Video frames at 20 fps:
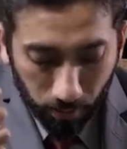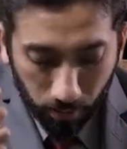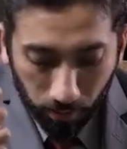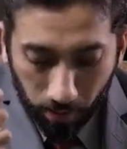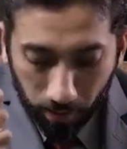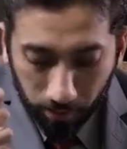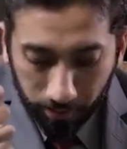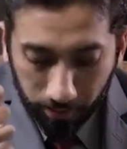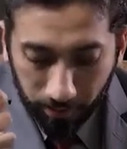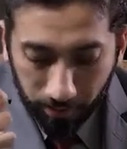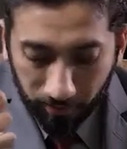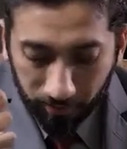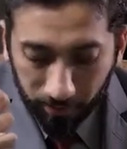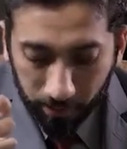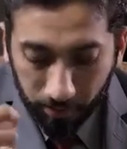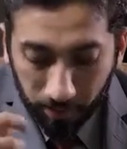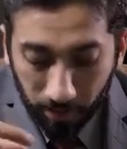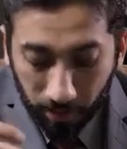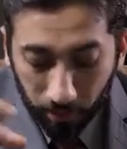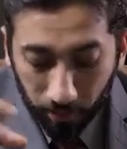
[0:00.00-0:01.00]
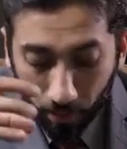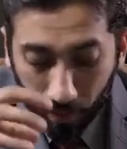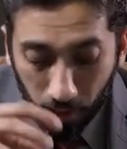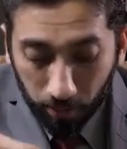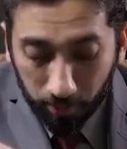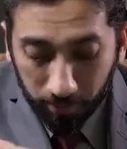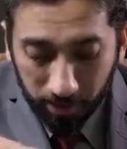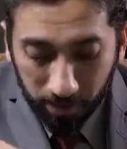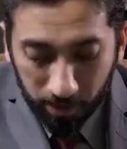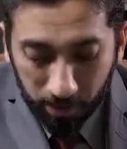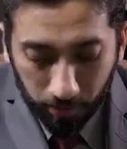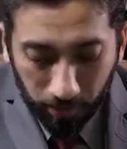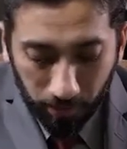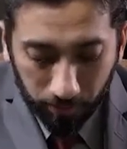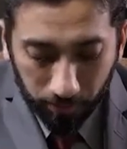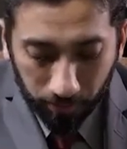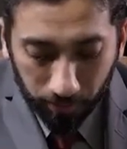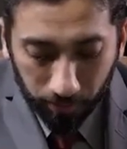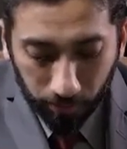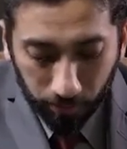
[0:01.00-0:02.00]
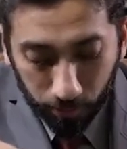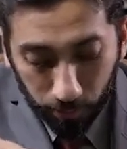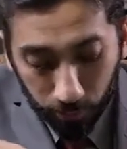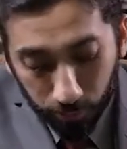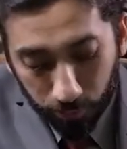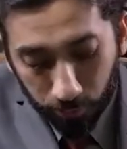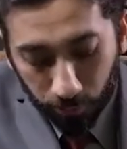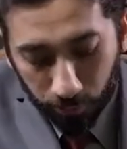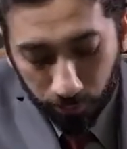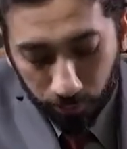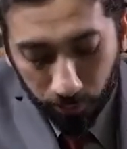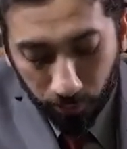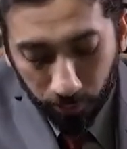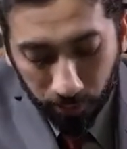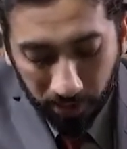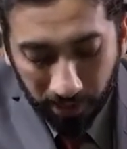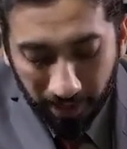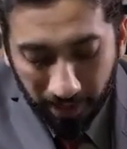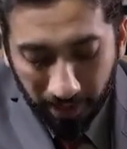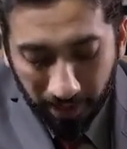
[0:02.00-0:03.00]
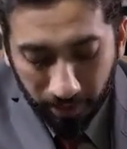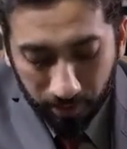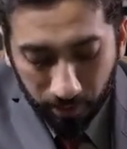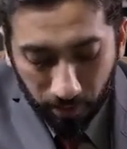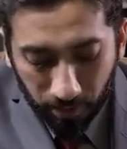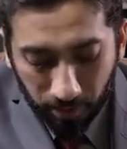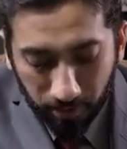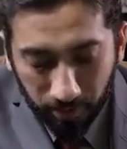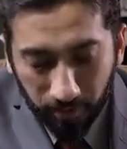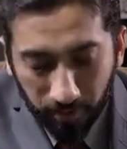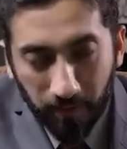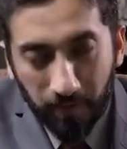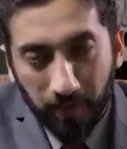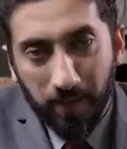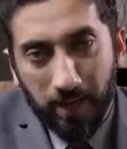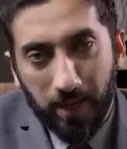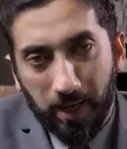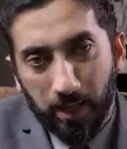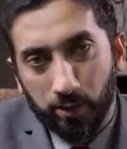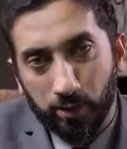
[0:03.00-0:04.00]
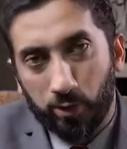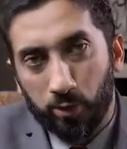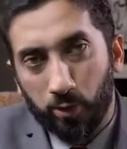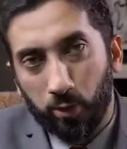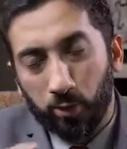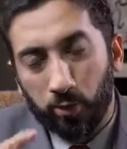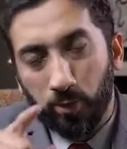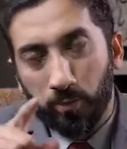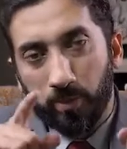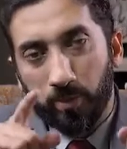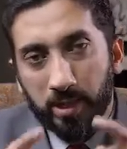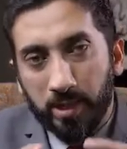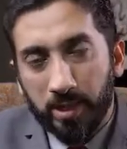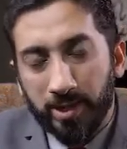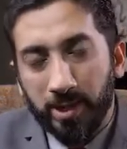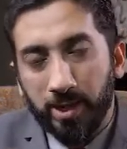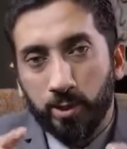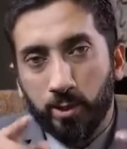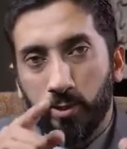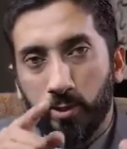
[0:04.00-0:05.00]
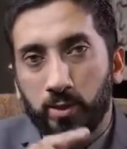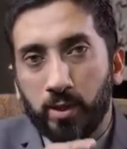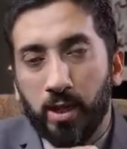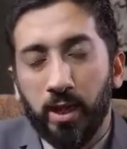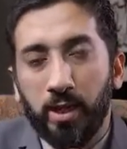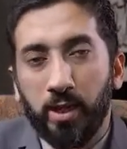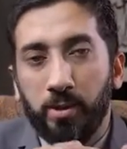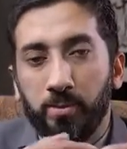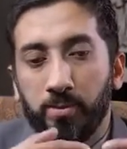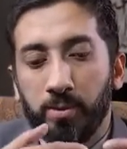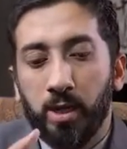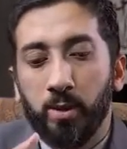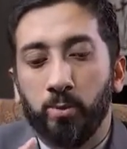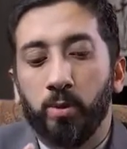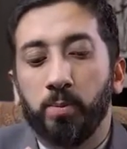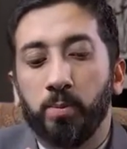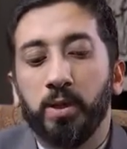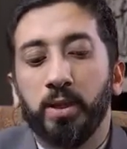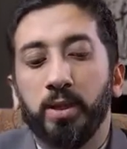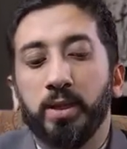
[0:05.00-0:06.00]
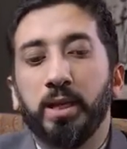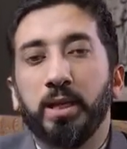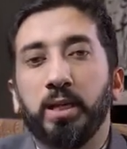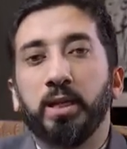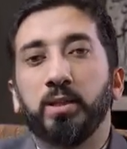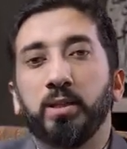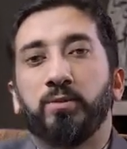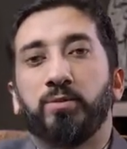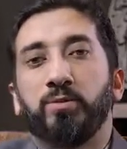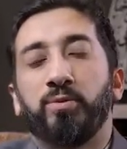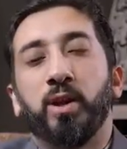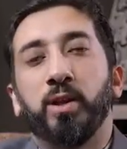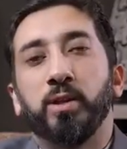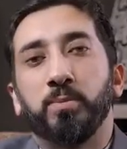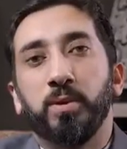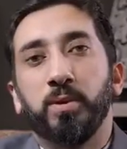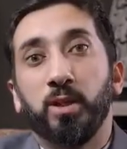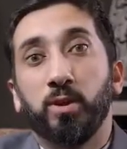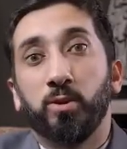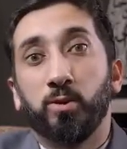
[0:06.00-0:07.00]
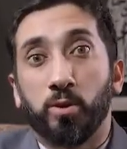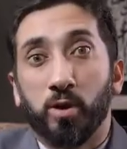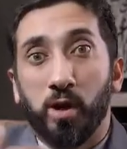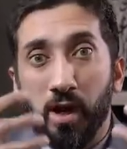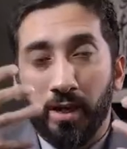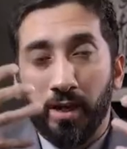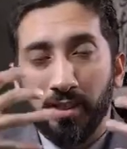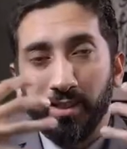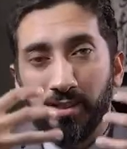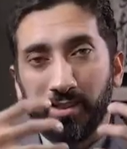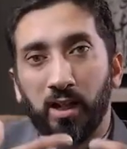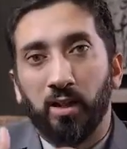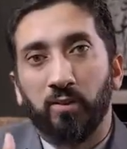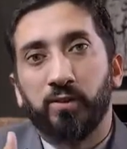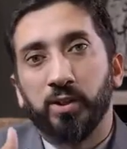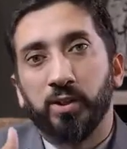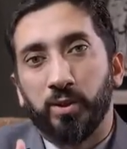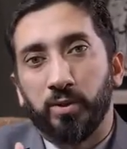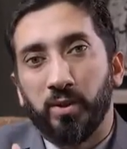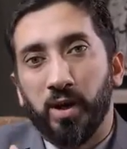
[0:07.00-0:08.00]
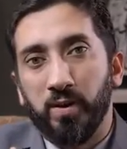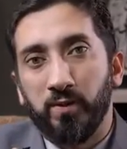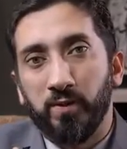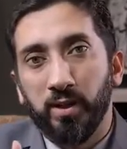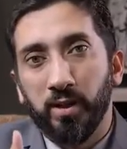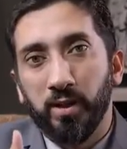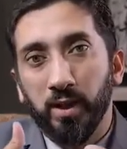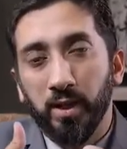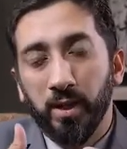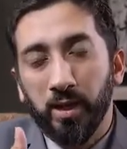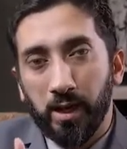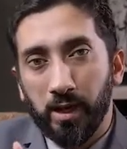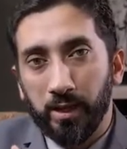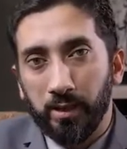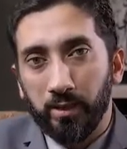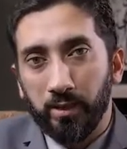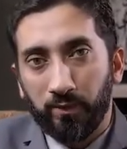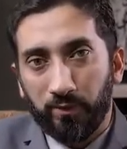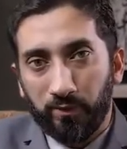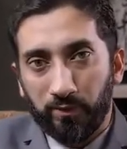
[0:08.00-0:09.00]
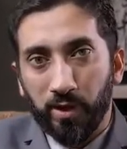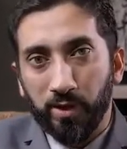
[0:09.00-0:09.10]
you know, on the Day of Judgment, along with its people, those who used to act on it. And Surah Al-Baqarah and Surah Ali Imran will be leading the front, meaning Quran itself is arriving, and in the